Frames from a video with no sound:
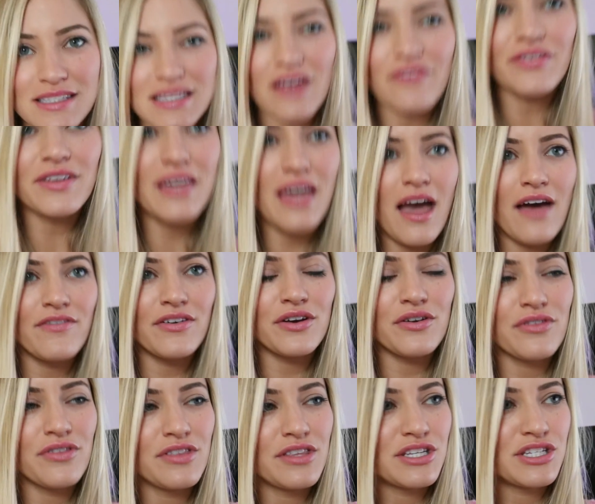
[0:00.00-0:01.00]
It's definitely
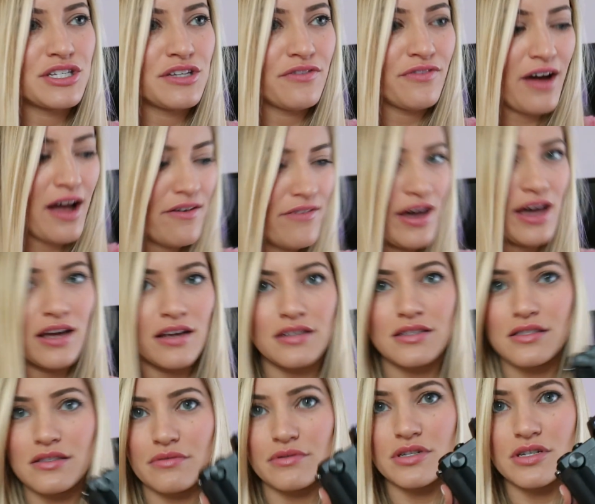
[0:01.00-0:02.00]
heavier than the
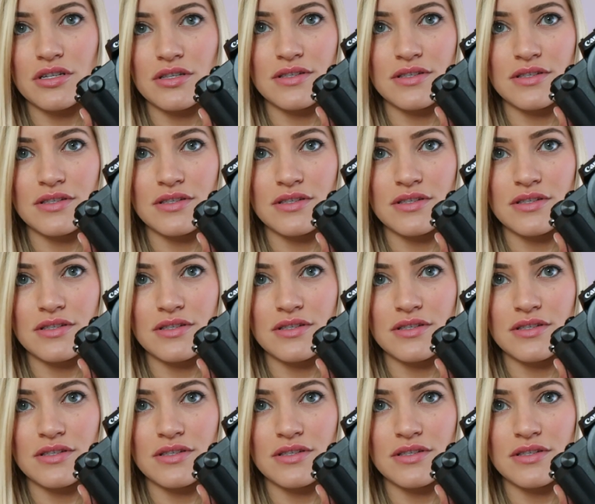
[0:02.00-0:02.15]
G5X, which